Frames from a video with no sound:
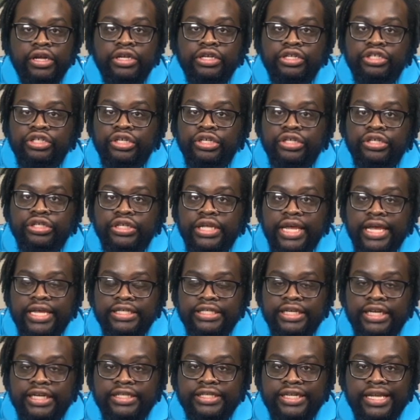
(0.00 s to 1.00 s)
Just as
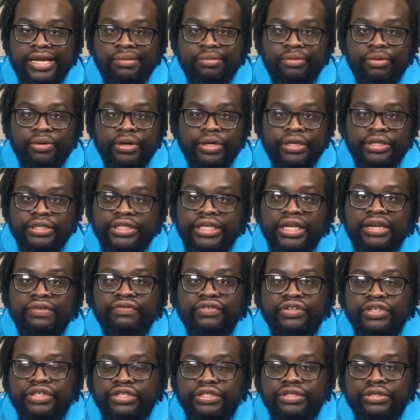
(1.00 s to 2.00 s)
an example, instead of
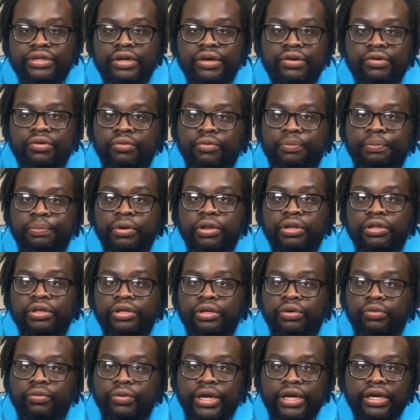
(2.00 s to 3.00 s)
just pulling
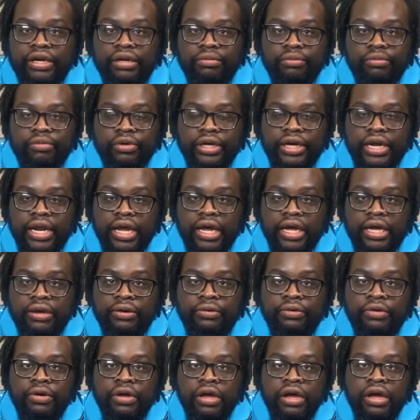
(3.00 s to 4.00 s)
a random one
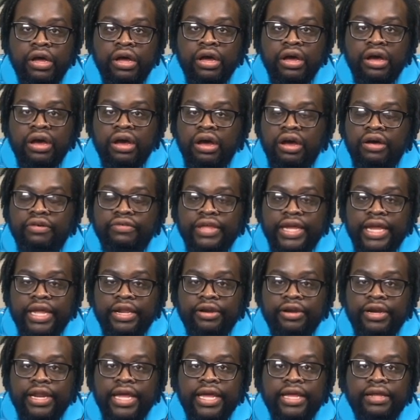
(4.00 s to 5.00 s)
out of the
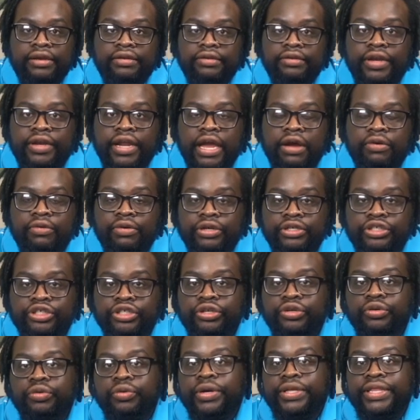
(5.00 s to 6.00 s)
internet, I want to show
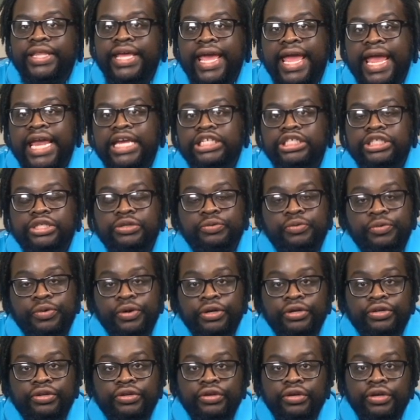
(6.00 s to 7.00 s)
you one that actually
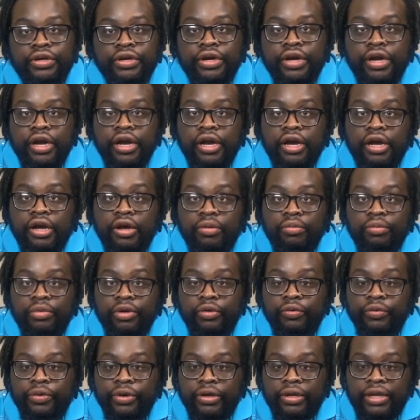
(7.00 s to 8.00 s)
worked
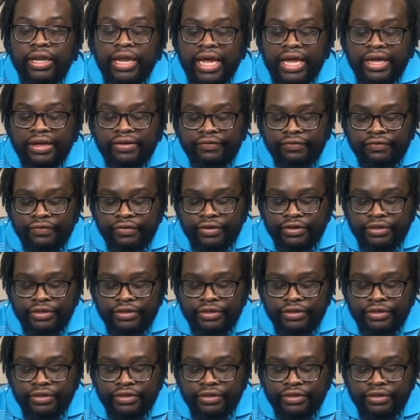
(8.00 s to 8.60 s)
in real life.